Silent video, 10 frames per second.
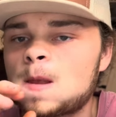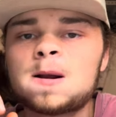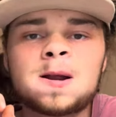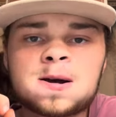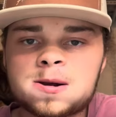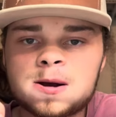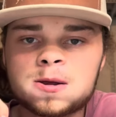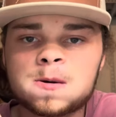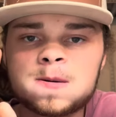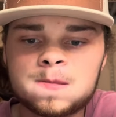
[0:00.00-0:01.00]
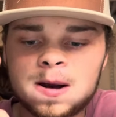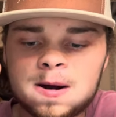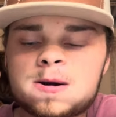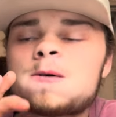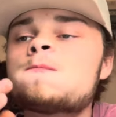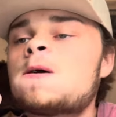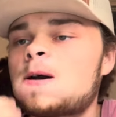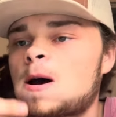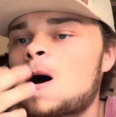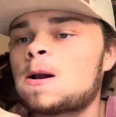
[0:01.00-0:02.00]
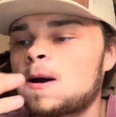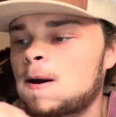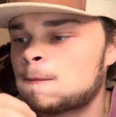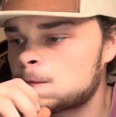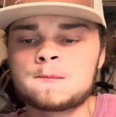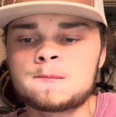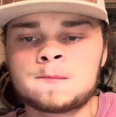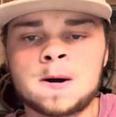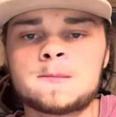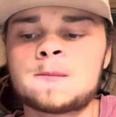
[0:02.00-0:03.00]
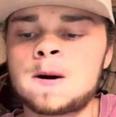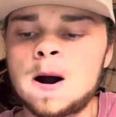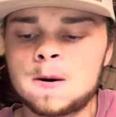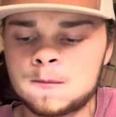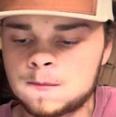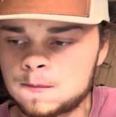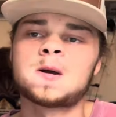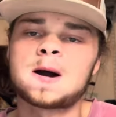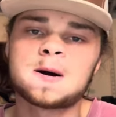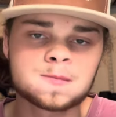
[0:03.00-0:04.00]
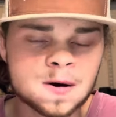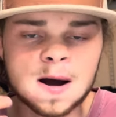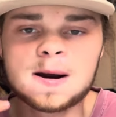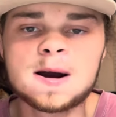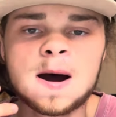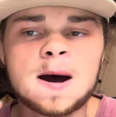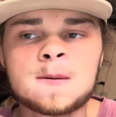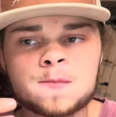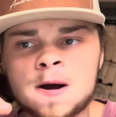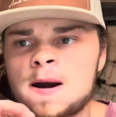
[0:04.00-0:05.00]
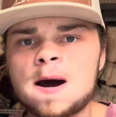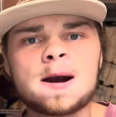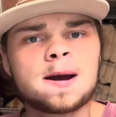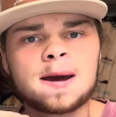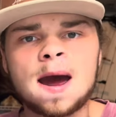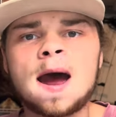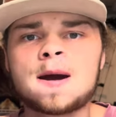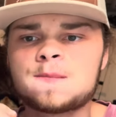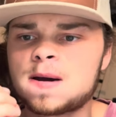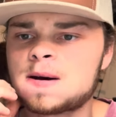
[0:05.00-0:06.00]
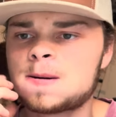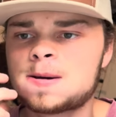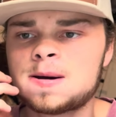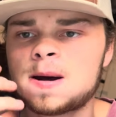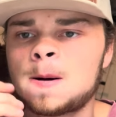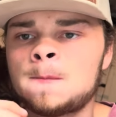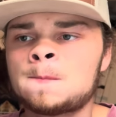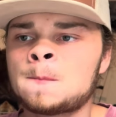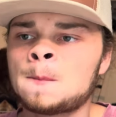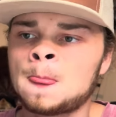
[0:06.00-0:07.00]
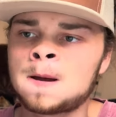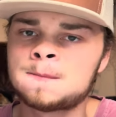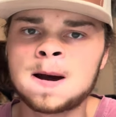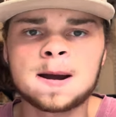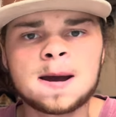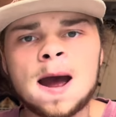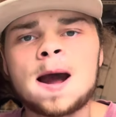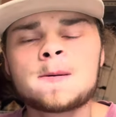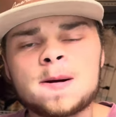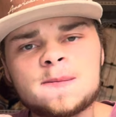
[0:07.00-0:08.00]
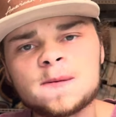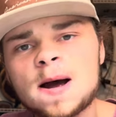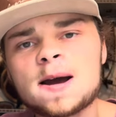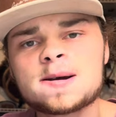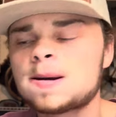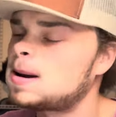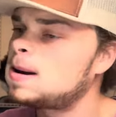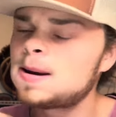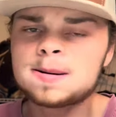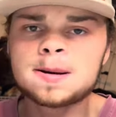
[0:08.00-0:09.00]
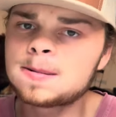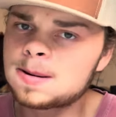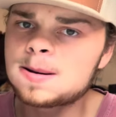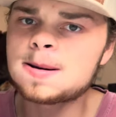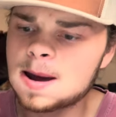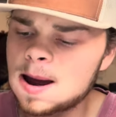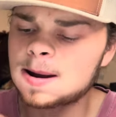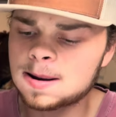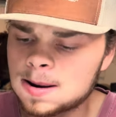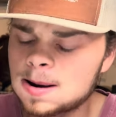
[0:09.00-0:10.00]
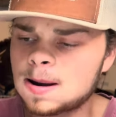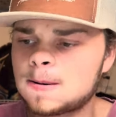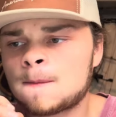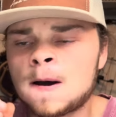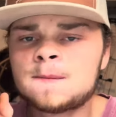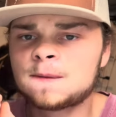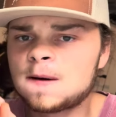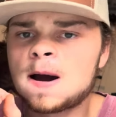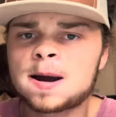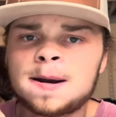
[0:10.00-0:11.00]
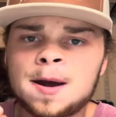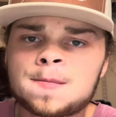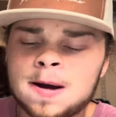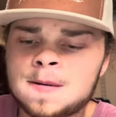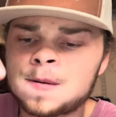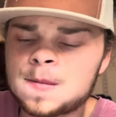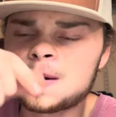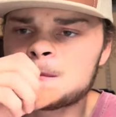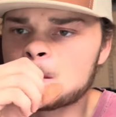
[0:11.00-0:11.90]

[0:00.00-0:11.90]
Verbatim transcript: less than three minutes to put it all in, but bro, like I'm trying to not, I'm trying not to gag because you know, my gag reflex isn't really that good. Hopefully y'all can hear me. I'm gonna be,